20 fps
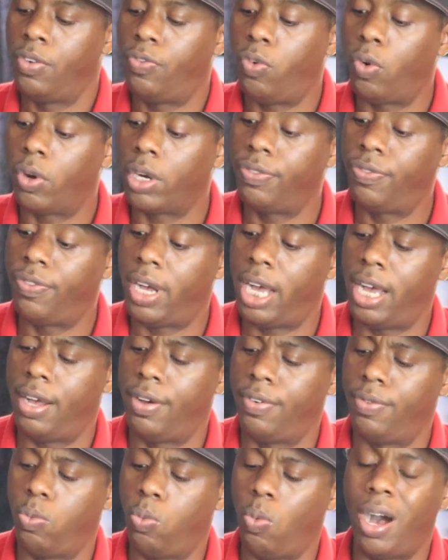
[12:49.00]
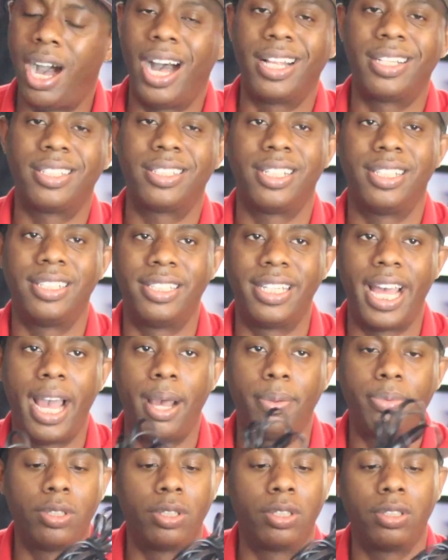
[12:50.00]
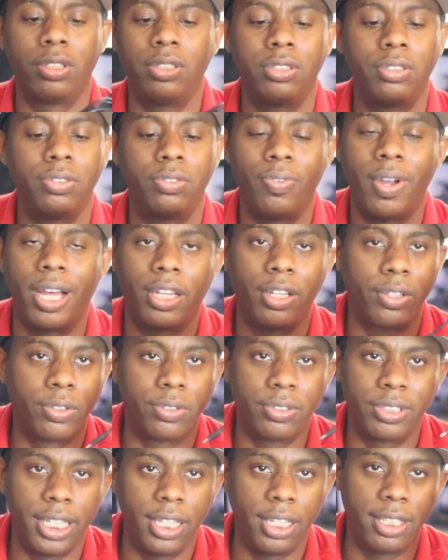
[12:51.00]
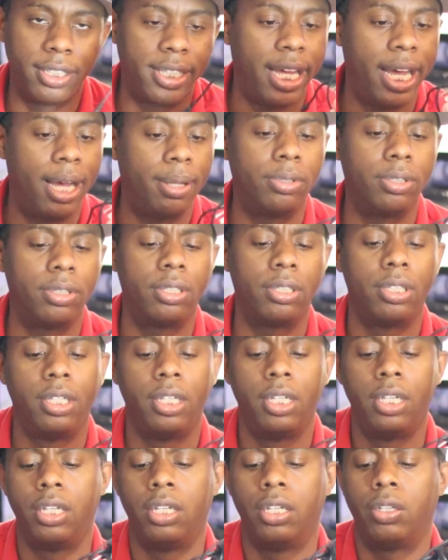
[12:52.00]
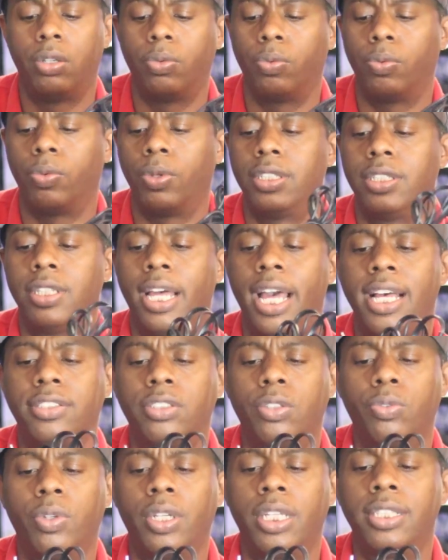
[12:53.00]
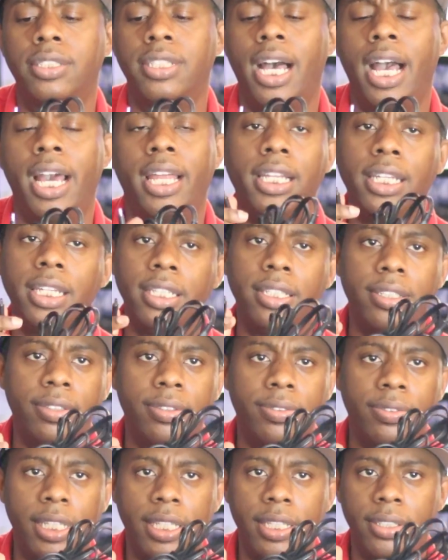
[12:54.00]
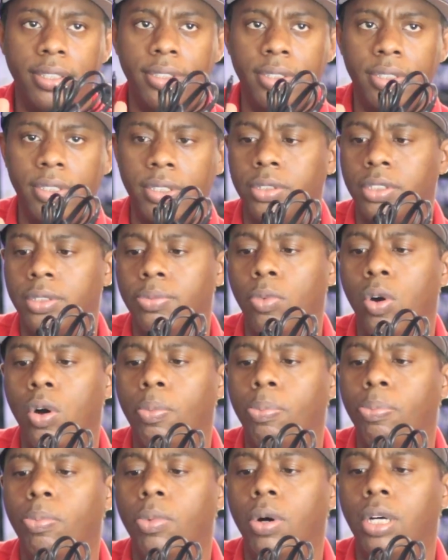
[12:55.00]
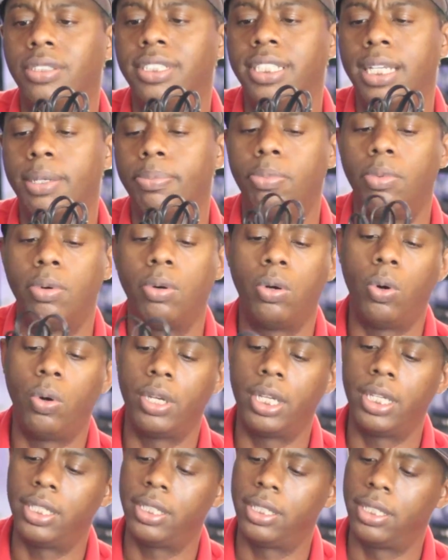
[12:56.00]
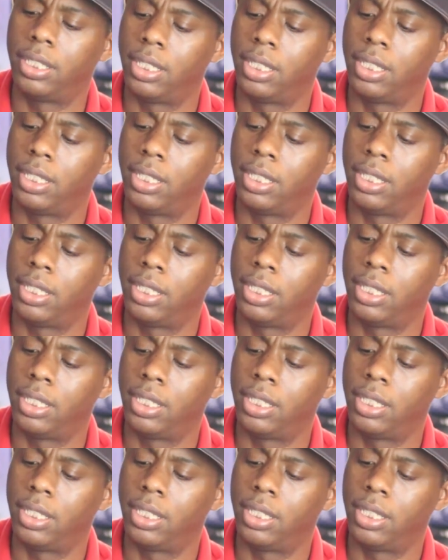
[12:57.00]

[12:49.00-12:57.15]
45-watt adapter, regular Dell adapter. Really has a really tiny, small tip on it.